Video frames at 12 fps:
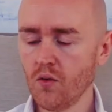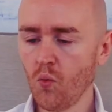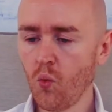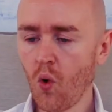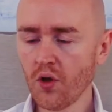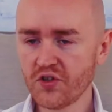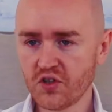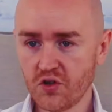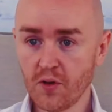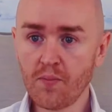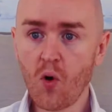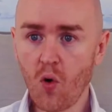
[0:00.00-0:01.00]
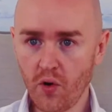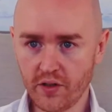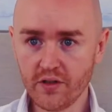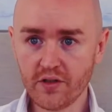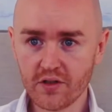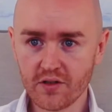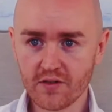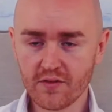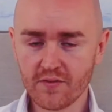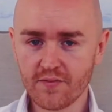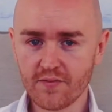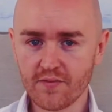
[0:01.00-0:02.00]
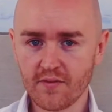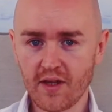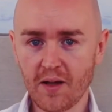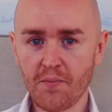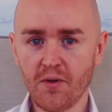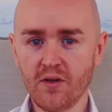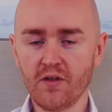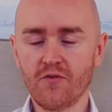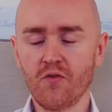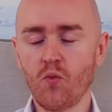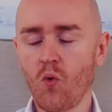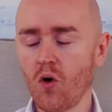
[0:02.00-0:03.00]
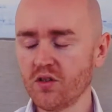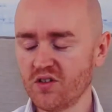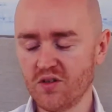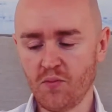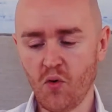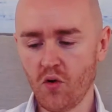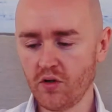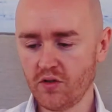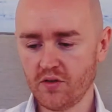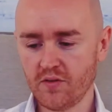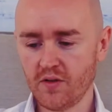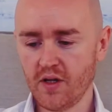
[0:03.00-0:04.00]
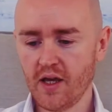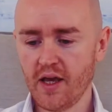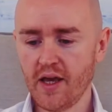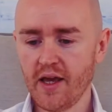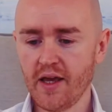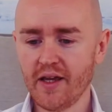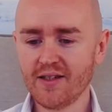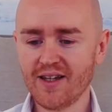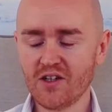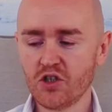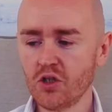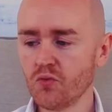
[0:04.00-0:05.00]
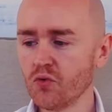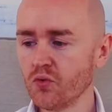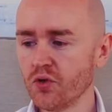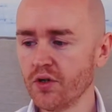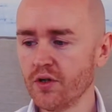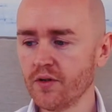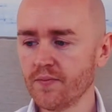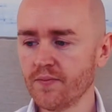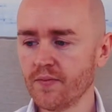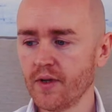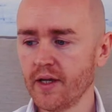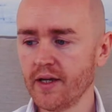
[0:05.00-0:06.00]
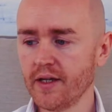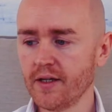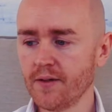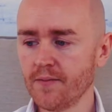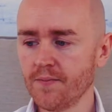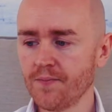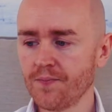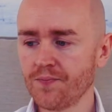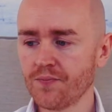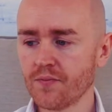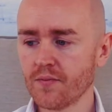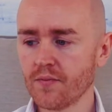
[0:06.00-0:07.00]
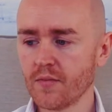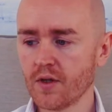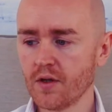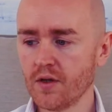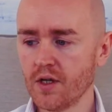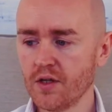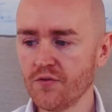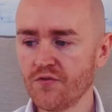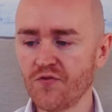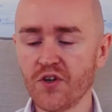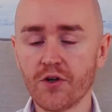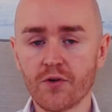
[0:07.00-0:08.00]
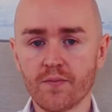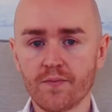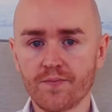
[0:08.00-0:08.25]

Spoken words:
what's the point, that belief of what's the point, is actually rooted in fear.